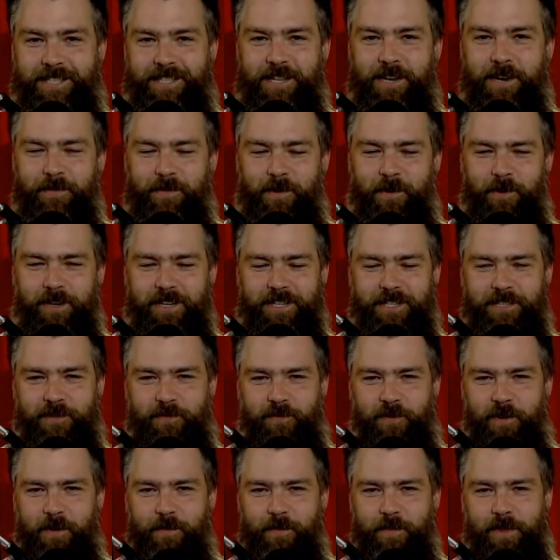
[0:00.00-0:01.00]
The number 1 is
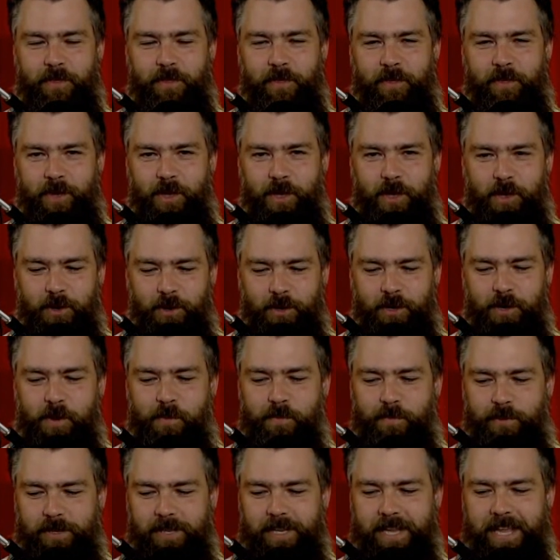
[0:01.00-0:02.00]
from The Good
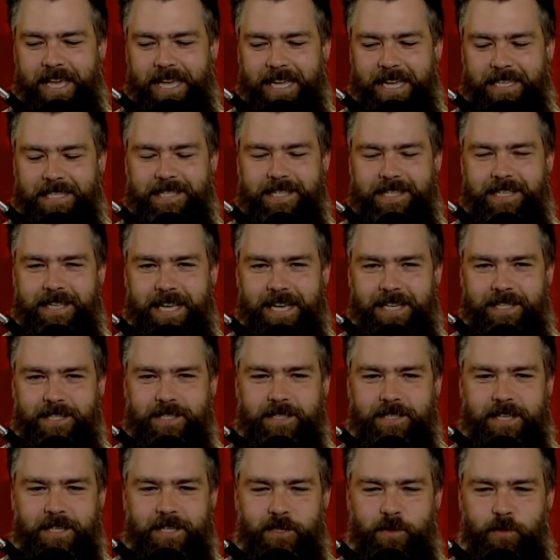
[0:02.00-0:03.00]
Place, and that's
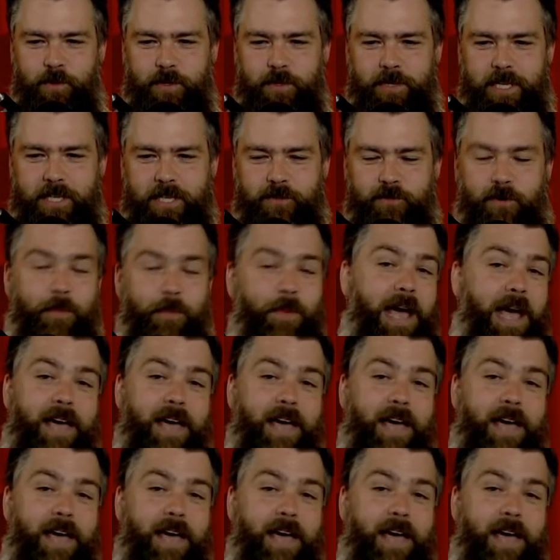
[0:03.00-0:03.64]
what that's from.